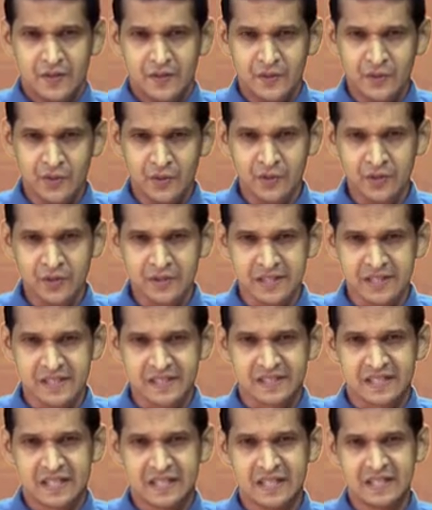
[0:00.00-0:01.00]

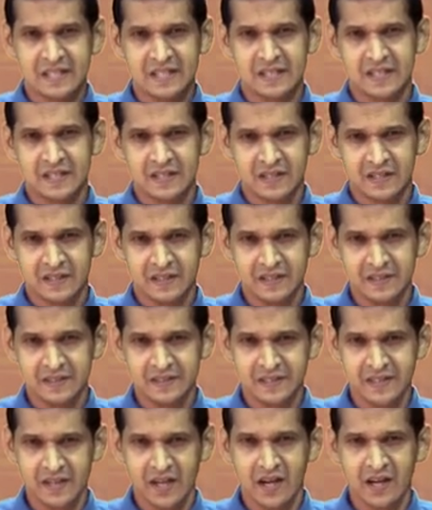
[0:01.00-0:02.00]
Notice:
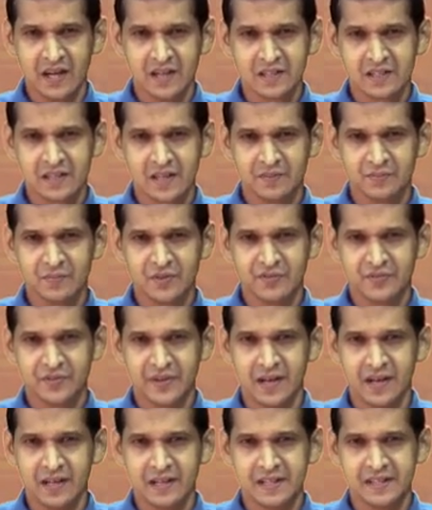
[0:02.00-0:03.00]
the Art Club of
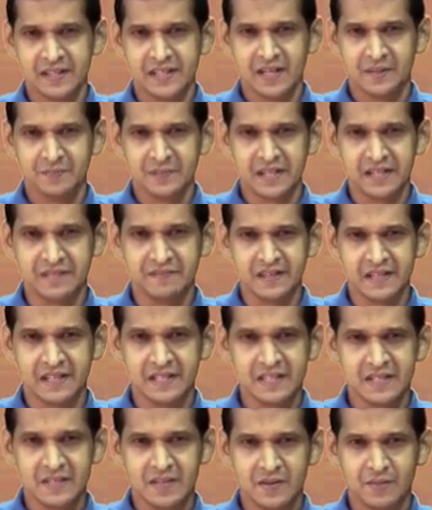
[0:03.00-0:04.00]
Nalanda
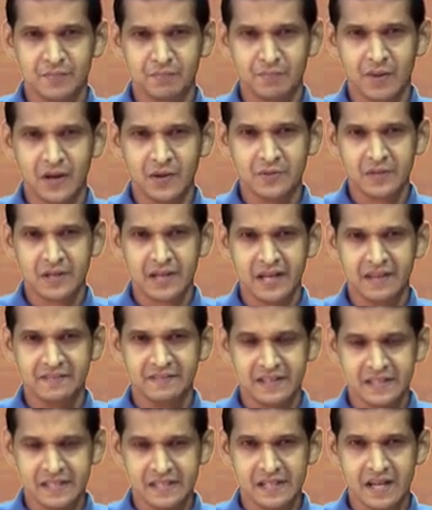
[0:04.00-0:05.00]
Piriven, Mount
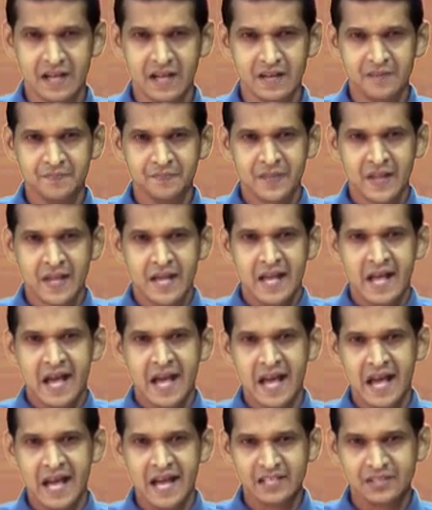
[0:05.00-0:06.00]
Lavinia,
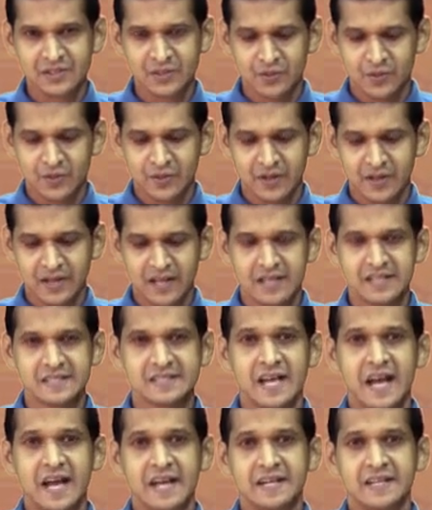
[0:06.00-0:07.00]
has
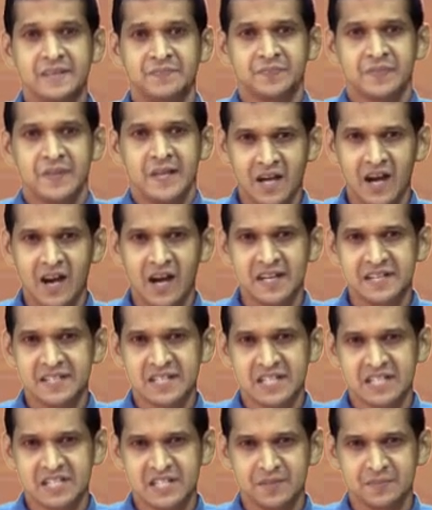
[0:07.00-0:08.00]
organized an art
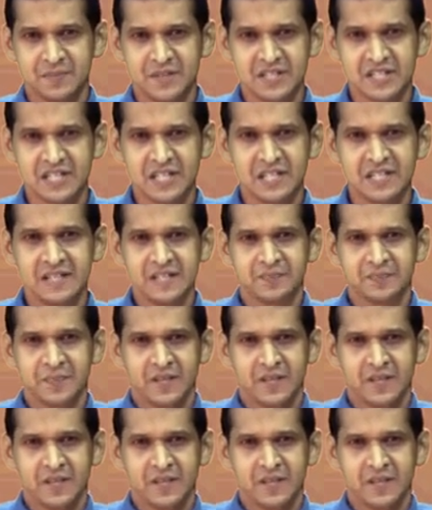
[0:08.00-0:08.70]
exhibition.